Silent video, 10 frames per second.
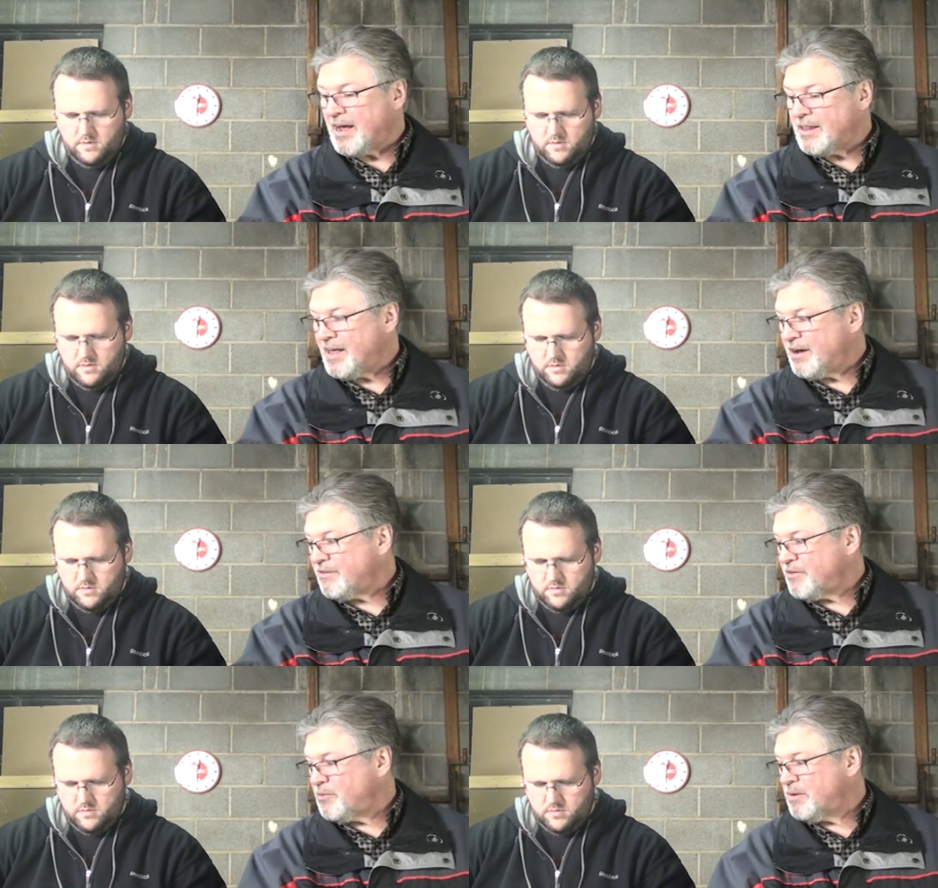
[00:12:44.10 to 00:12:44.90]
Speaker 1: out loud
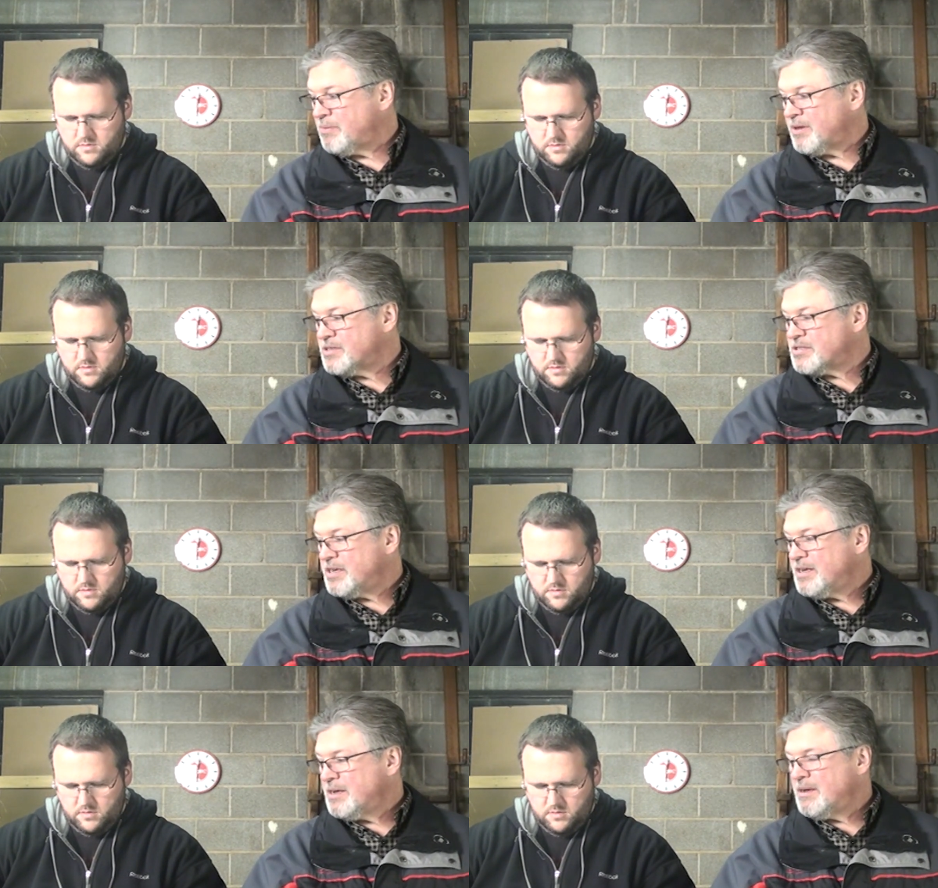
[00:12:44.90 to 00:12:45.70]
if you would, please.
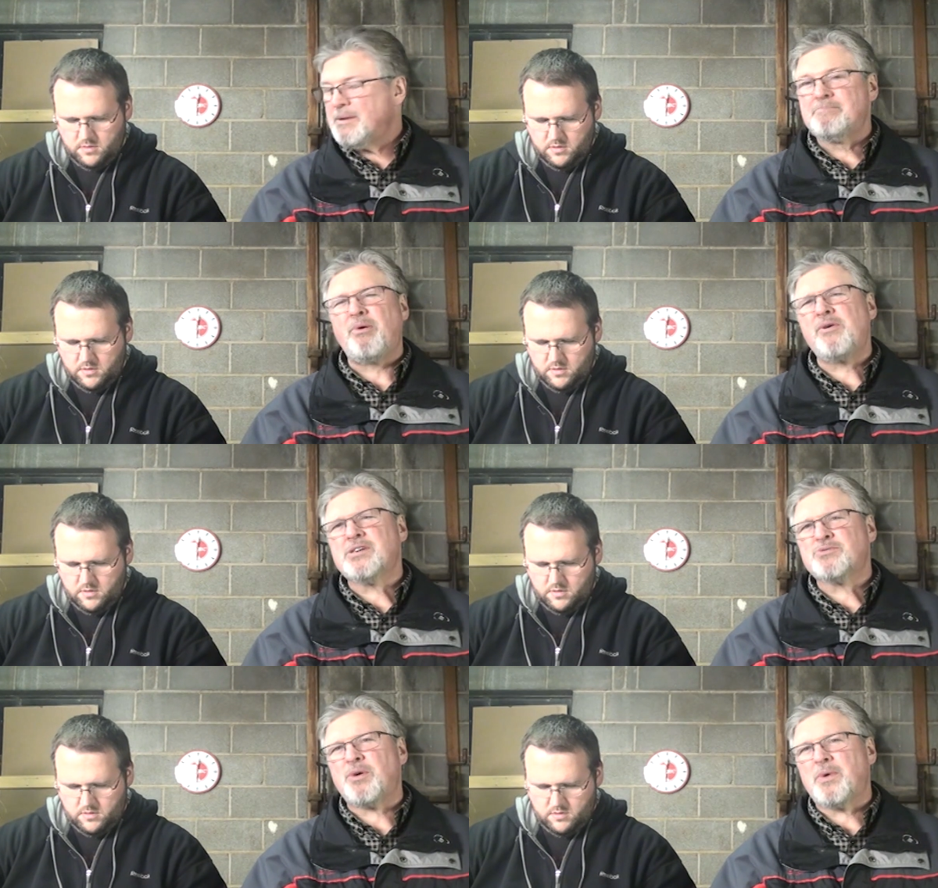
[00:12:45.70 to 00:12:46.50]
Boy
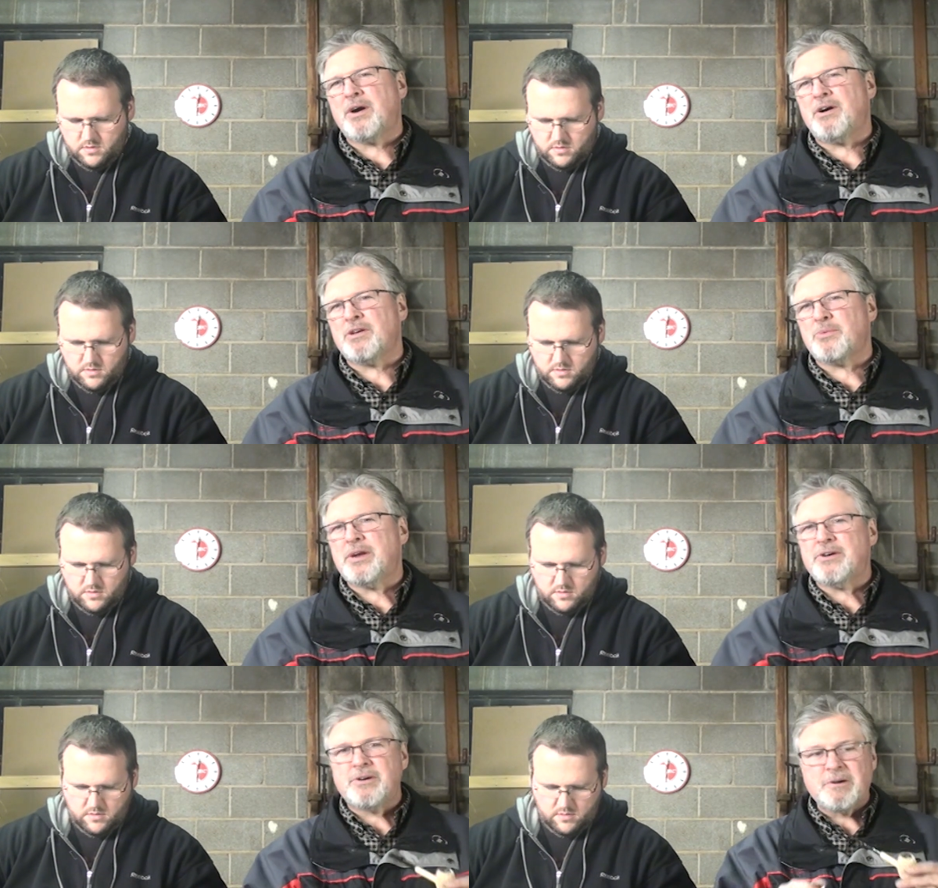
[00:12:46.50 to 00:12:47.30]
is what we call a
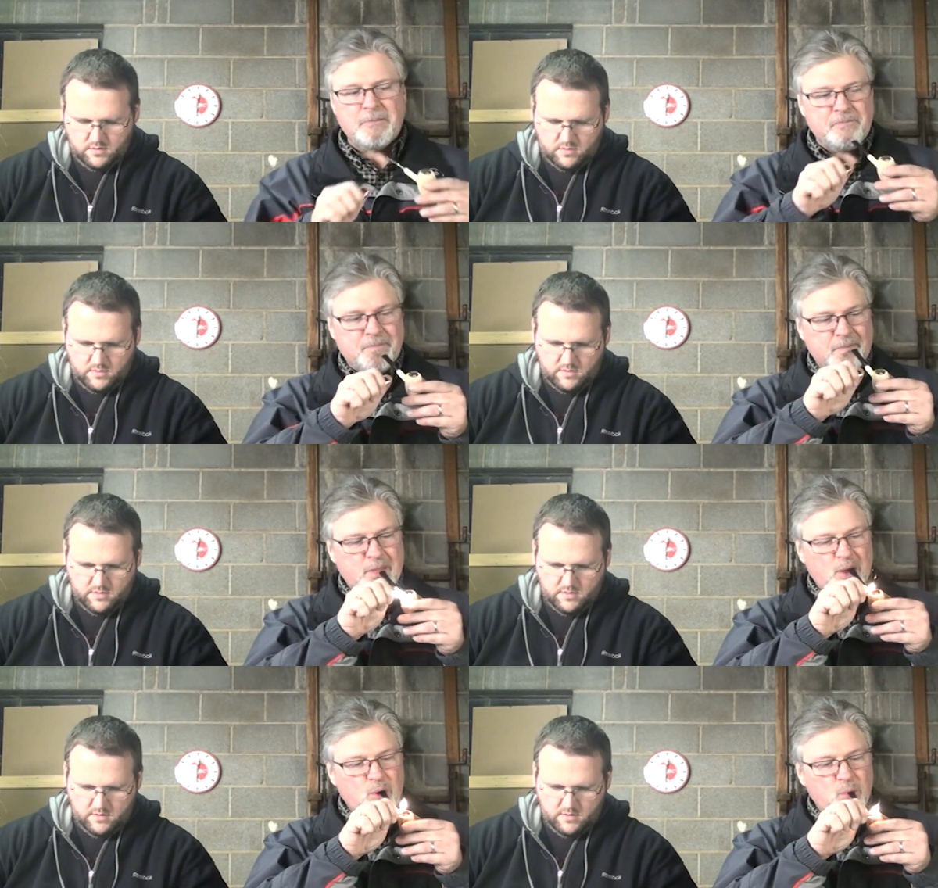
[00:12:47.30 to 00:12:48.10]
reader.
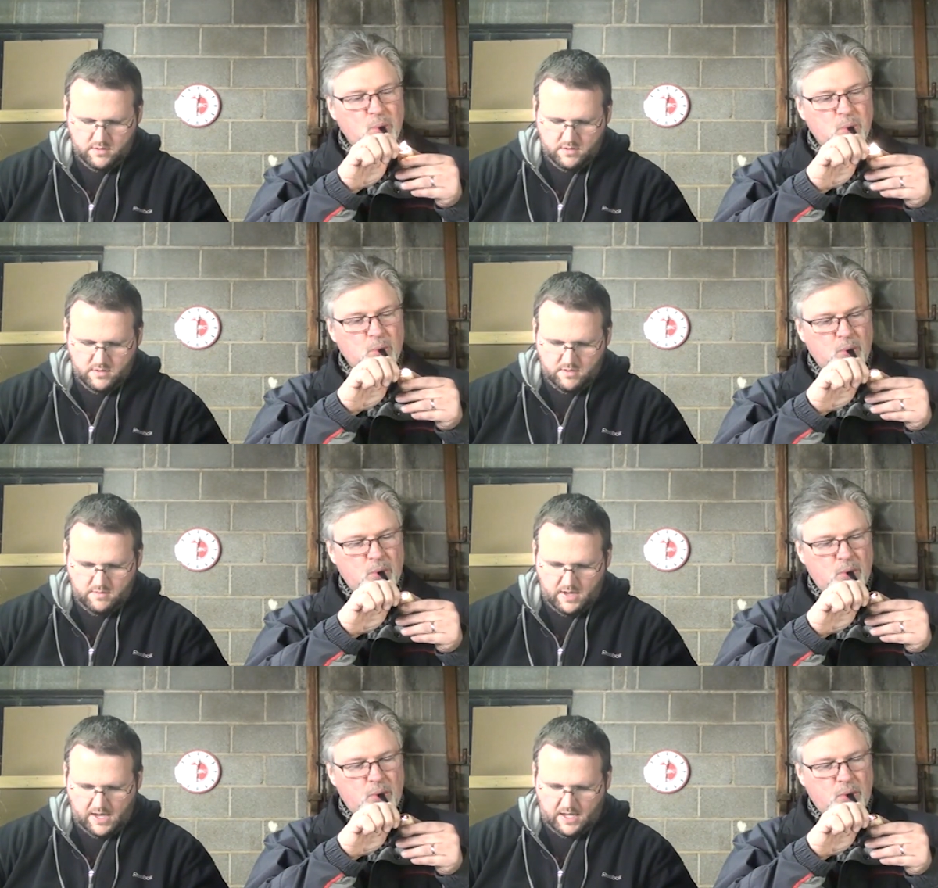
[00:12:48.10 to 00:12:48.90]
I
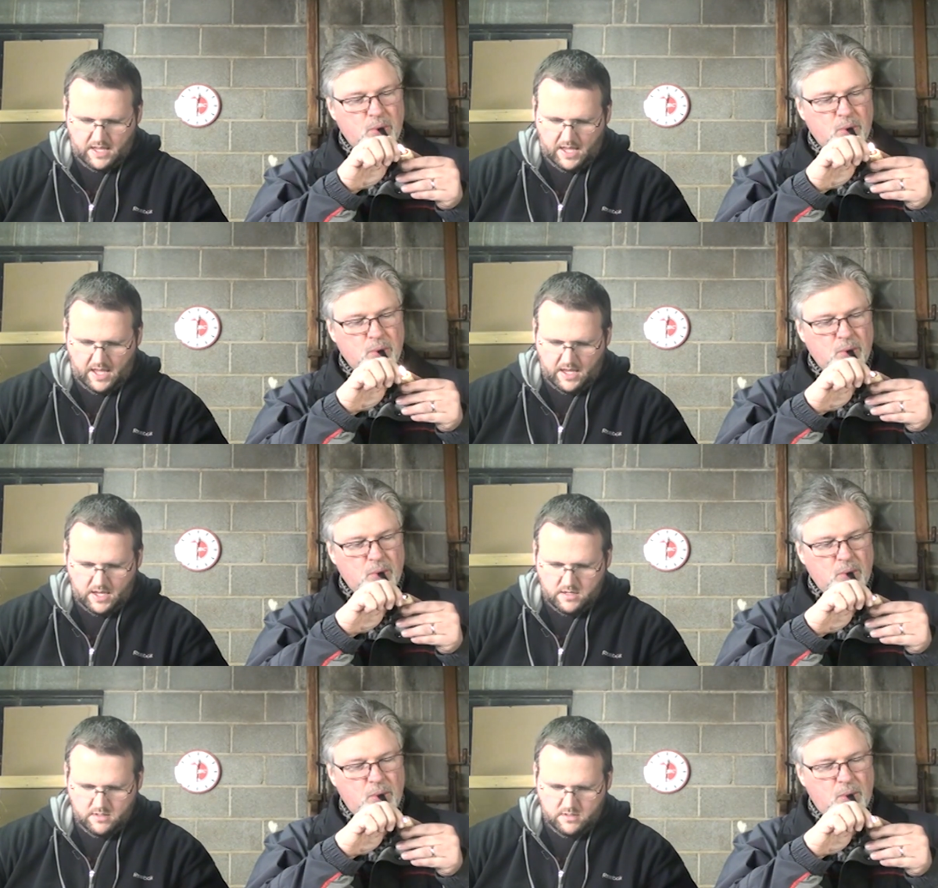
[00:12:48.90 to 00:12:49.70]
mean, I
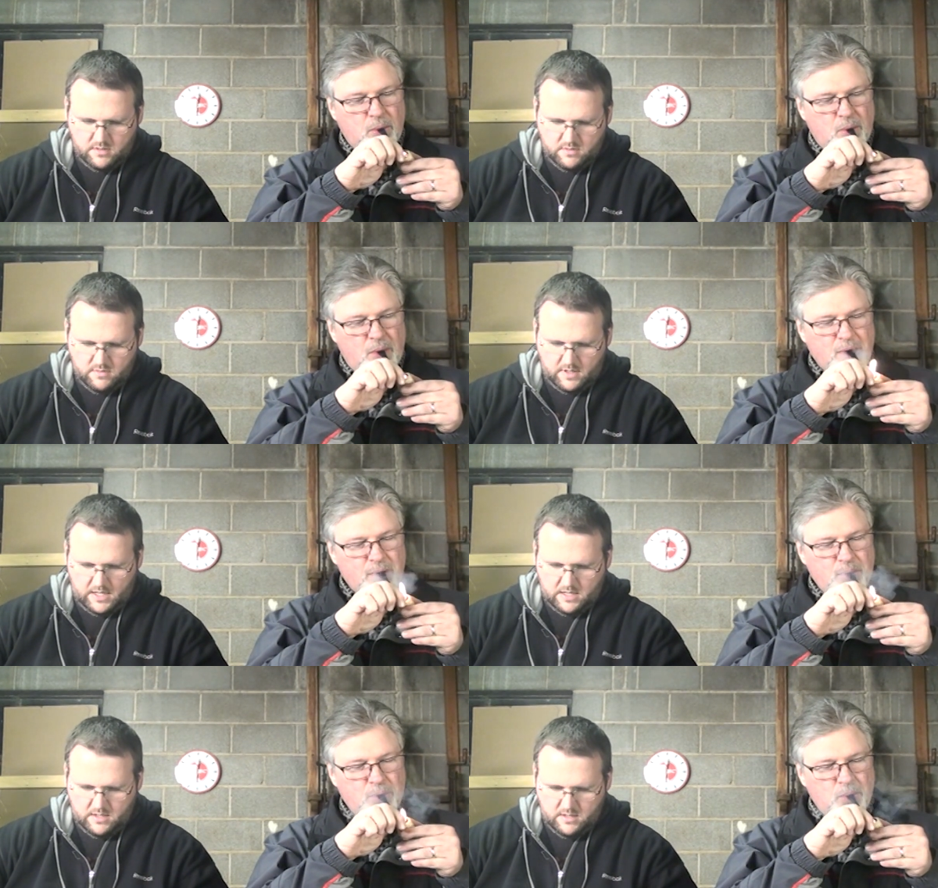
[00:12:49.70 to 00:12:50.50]
can
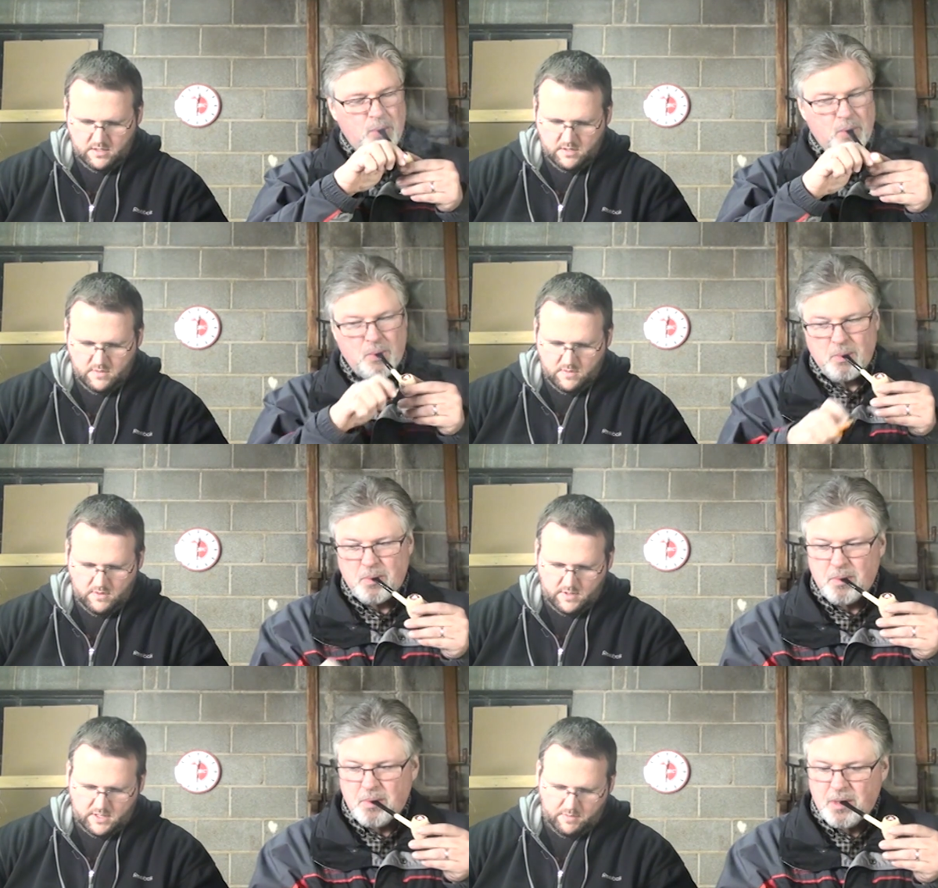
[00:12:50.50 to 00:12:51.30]
Speaker 2: read.
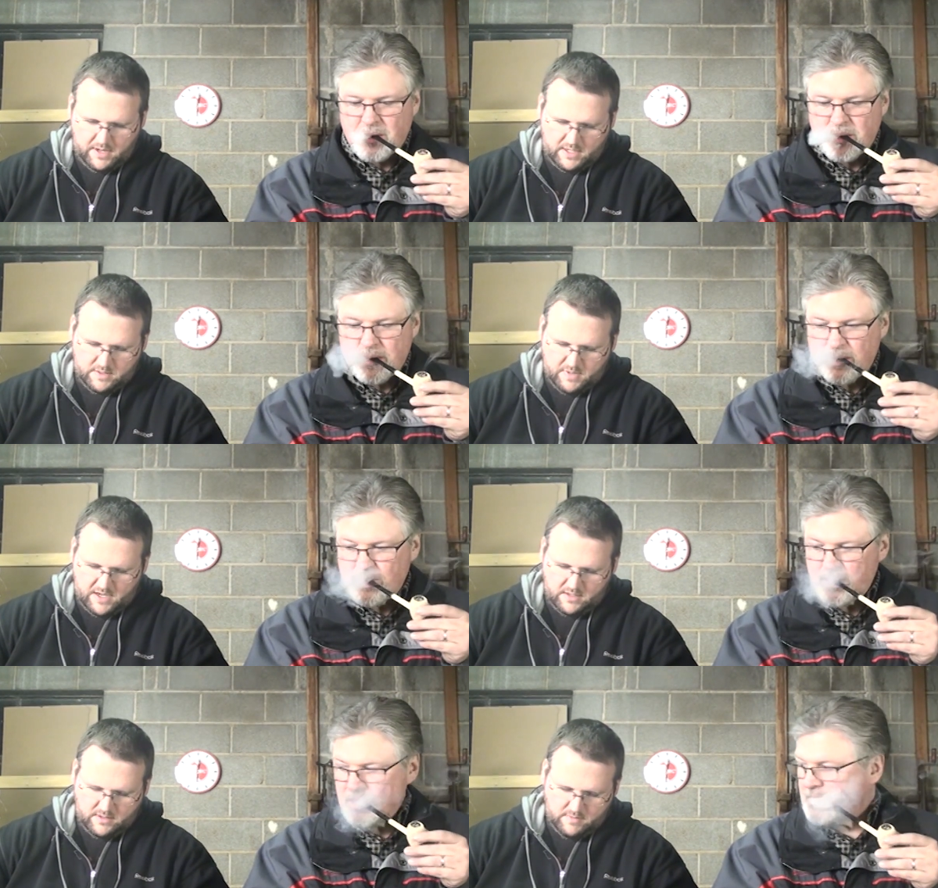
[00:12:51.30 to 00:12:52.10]
Where's the page
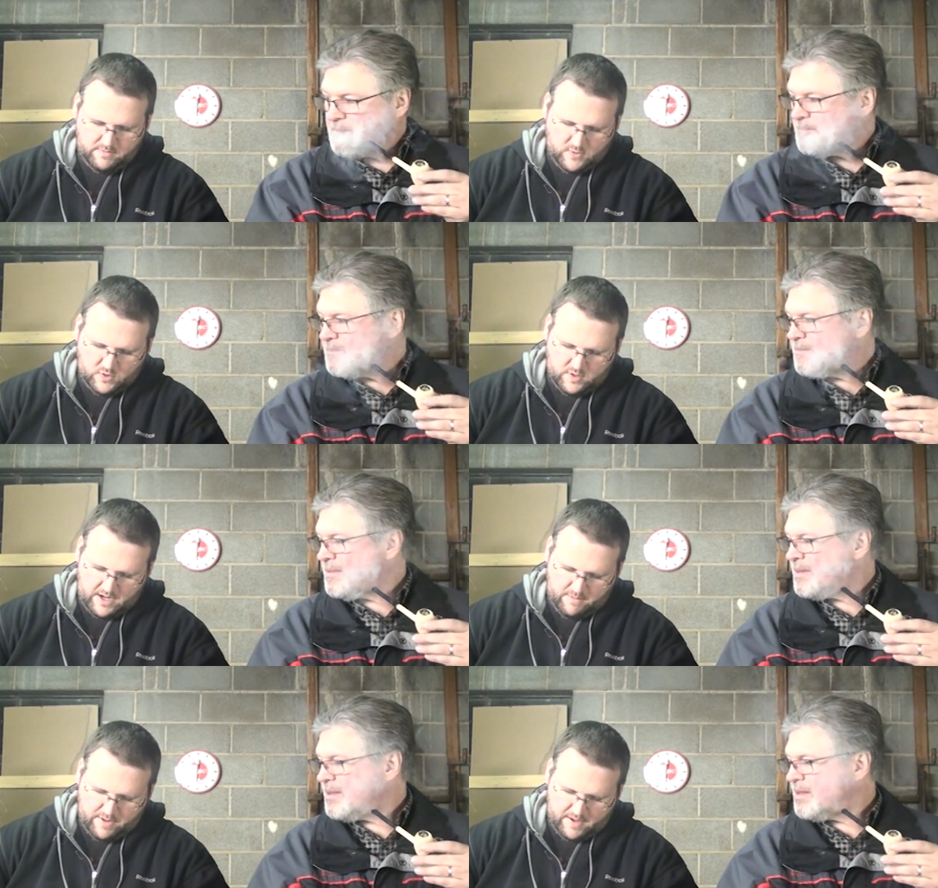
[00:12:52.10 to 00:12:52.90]
about
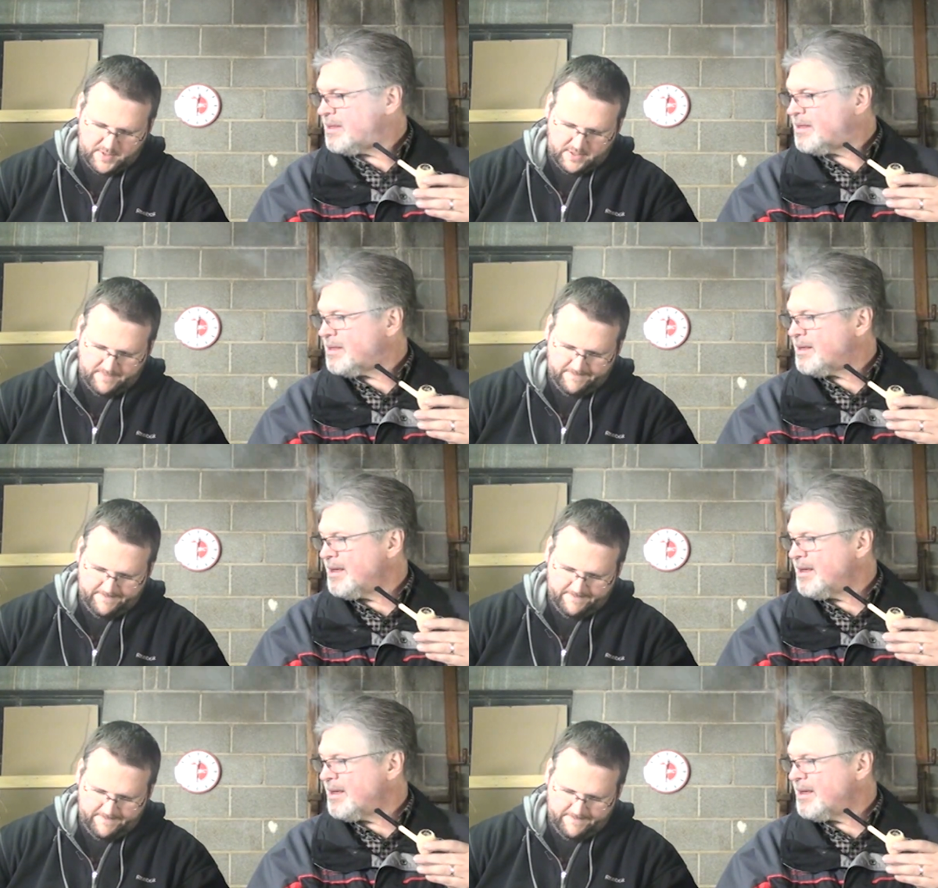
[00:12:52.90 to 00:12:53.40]
corncob pipes?